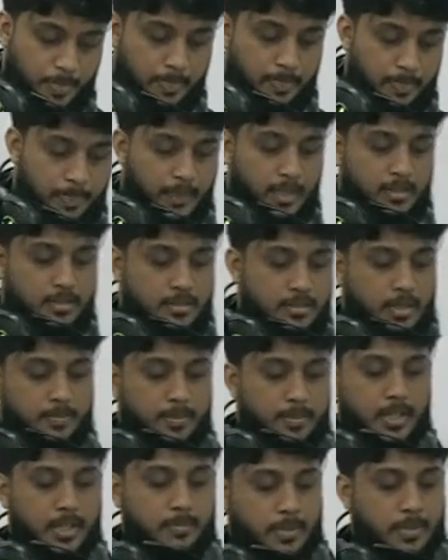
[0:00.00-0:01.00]

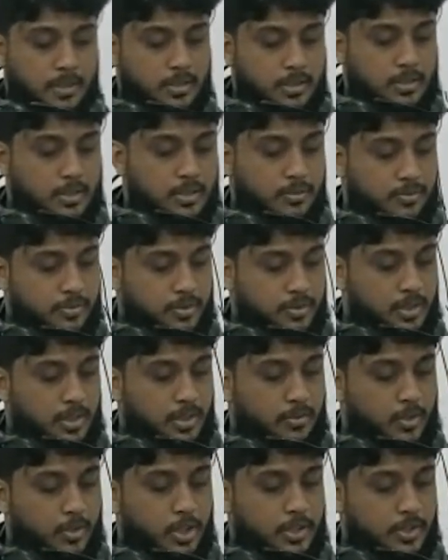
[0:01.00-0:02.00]
separate bucket of
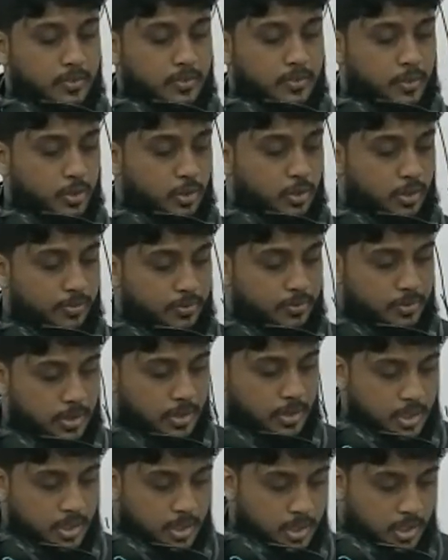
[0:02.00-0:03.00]
water
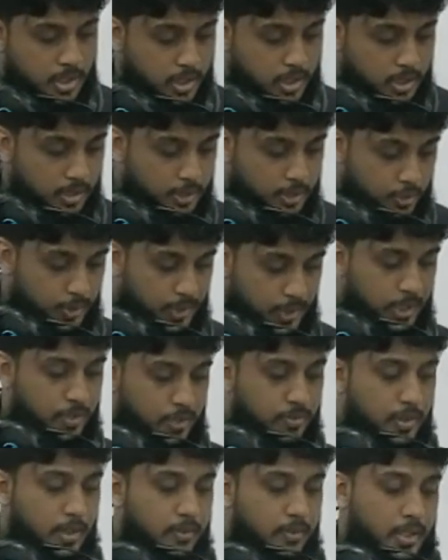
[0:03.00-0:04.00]
to each
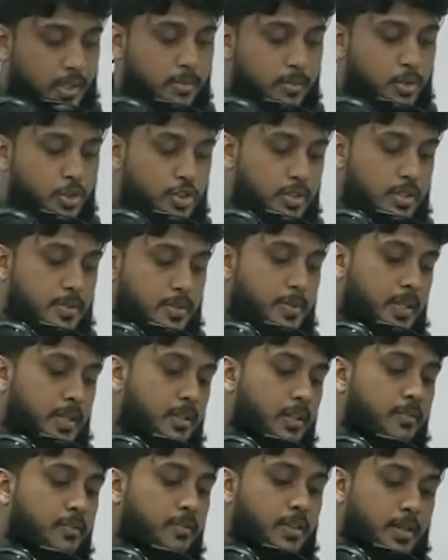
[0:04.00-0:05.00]
flowering bush
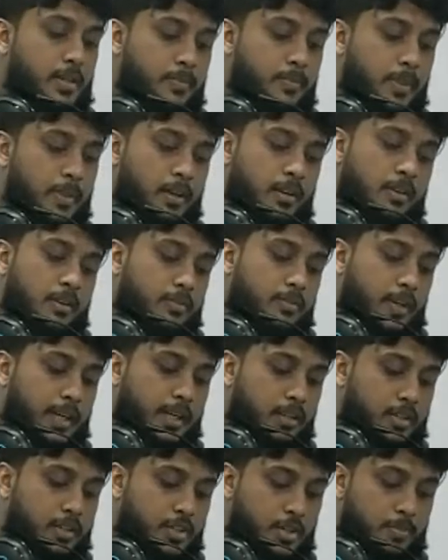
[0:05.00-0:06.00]
respectively. Finally,
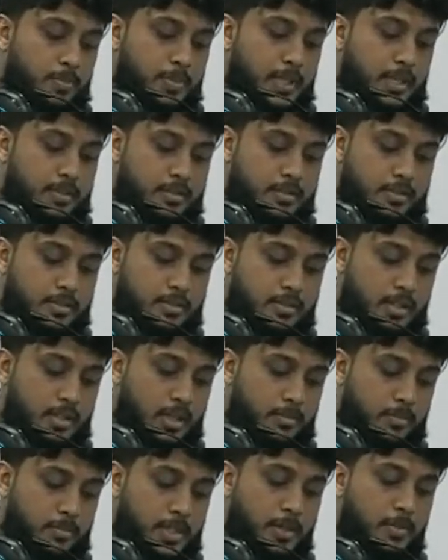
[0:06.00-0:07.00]
she places the
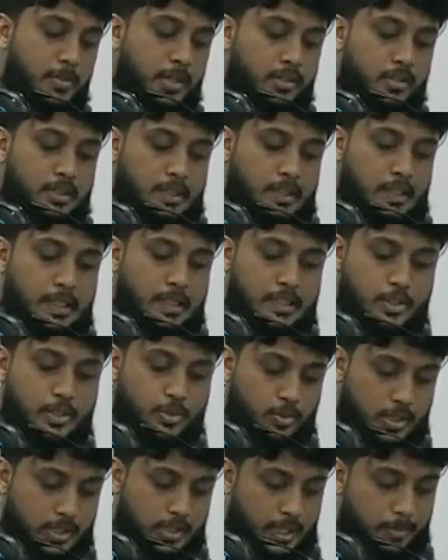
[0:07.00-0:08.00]
empty bucket next to the
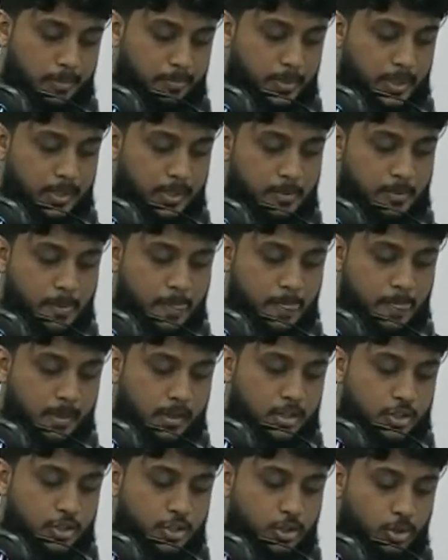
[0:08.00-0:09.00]
tap.
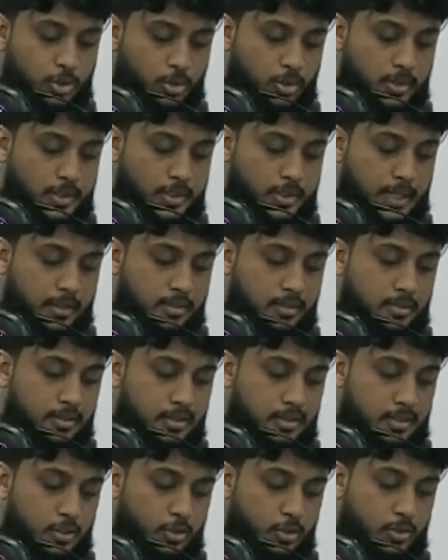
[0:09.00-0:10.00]
Show that the total